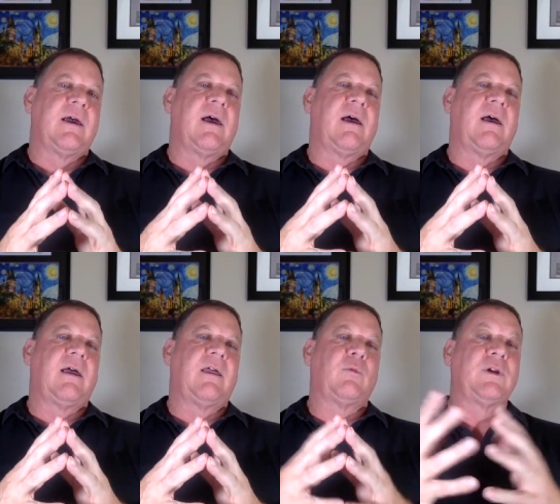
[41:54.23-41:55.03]
uh,
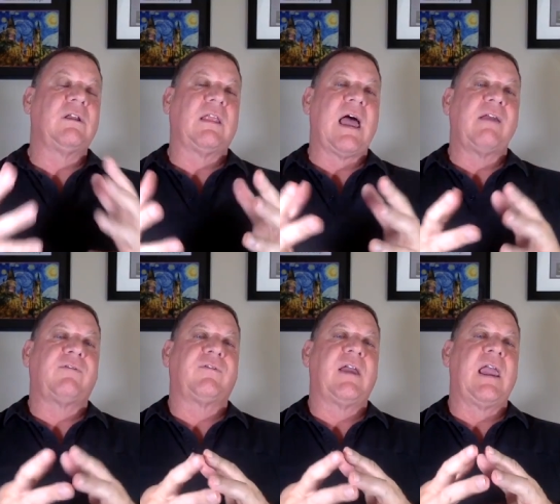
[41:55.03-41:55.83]
real
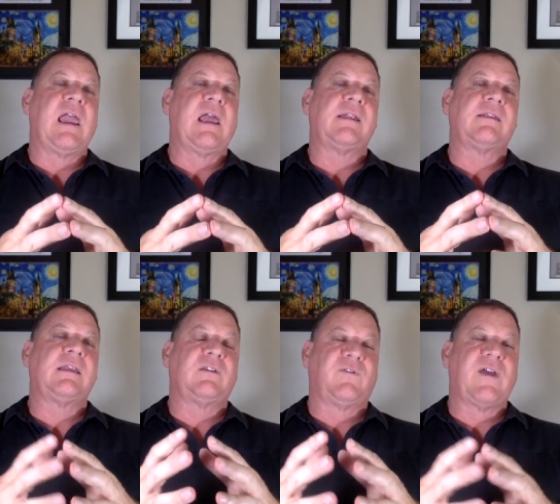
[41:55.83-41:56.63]
life, and
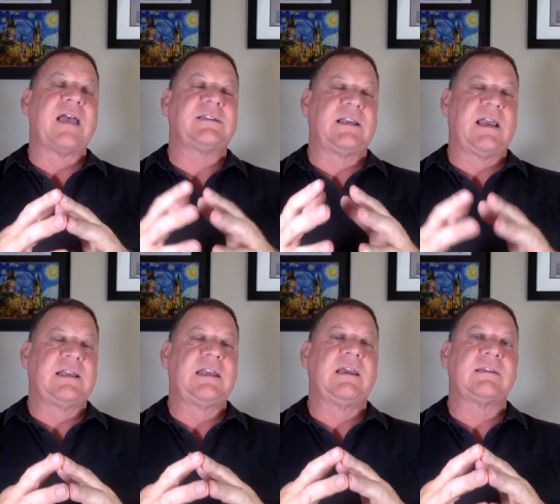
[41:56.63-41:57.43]
these fasting
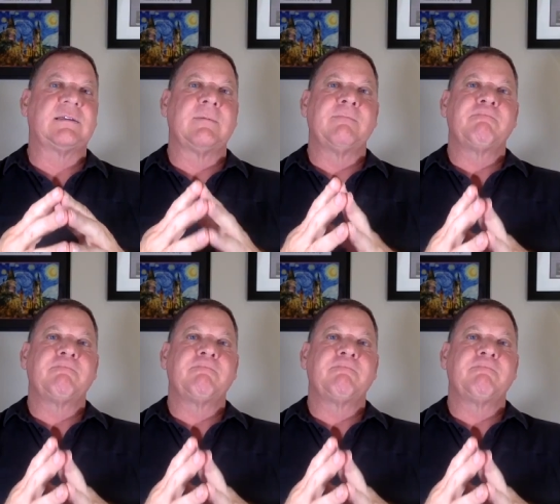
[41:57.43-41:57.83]
ideas.